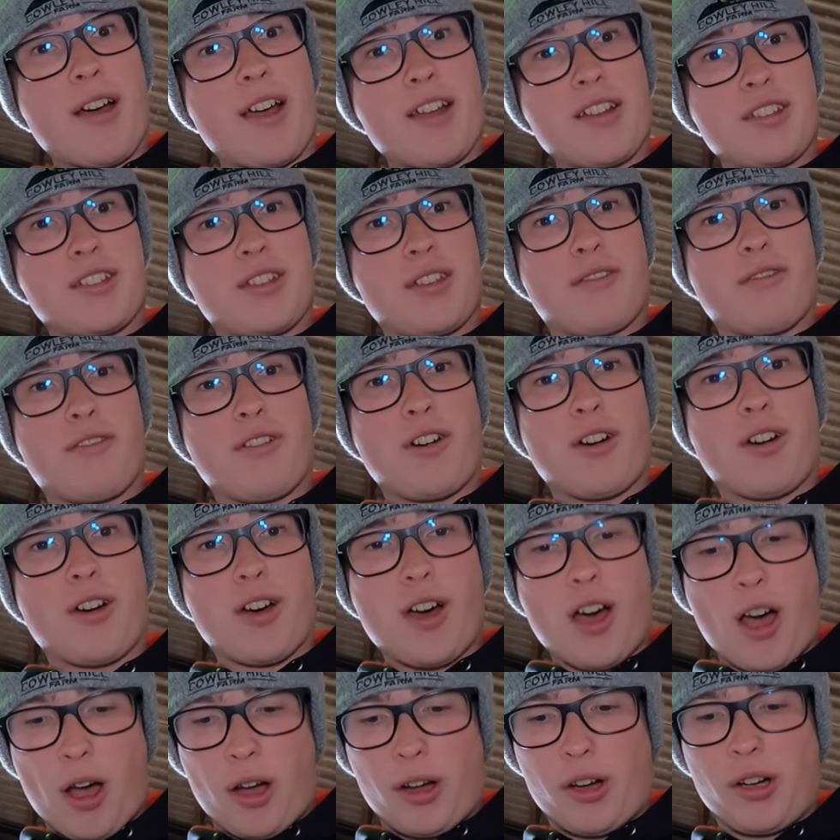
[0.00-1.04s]
I've actually
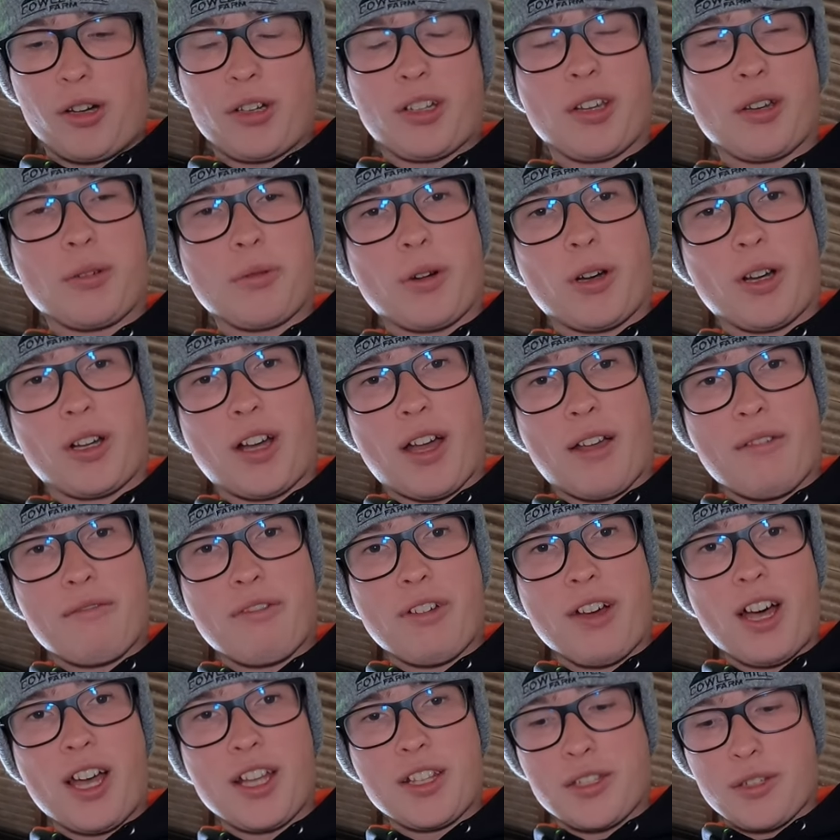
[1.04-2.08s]
thought, I'll oh, look at what
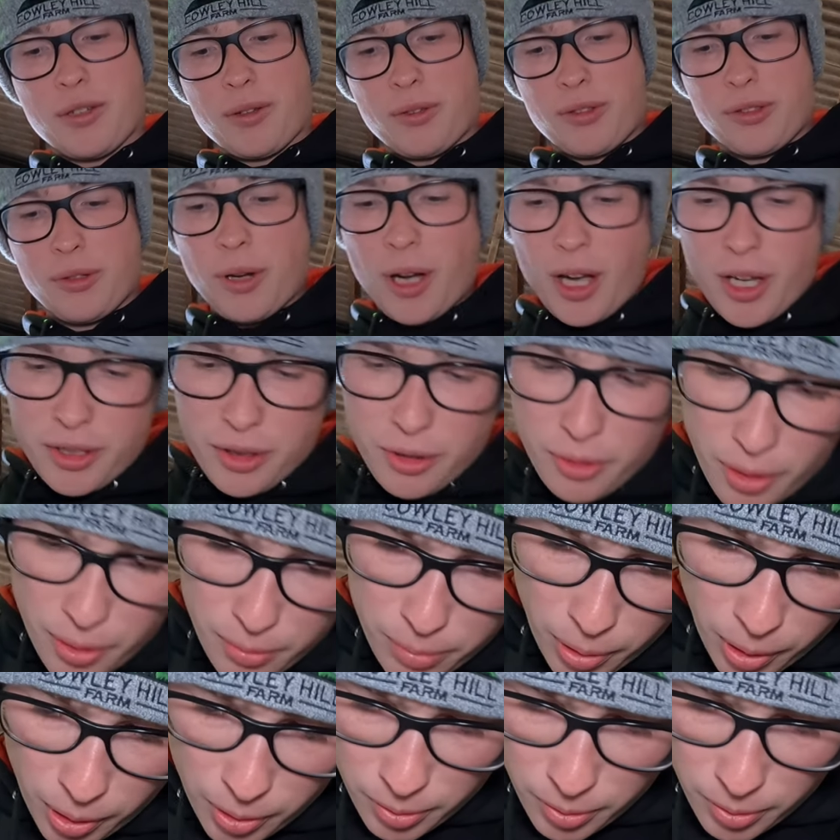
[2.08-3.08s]
length I do. So I do it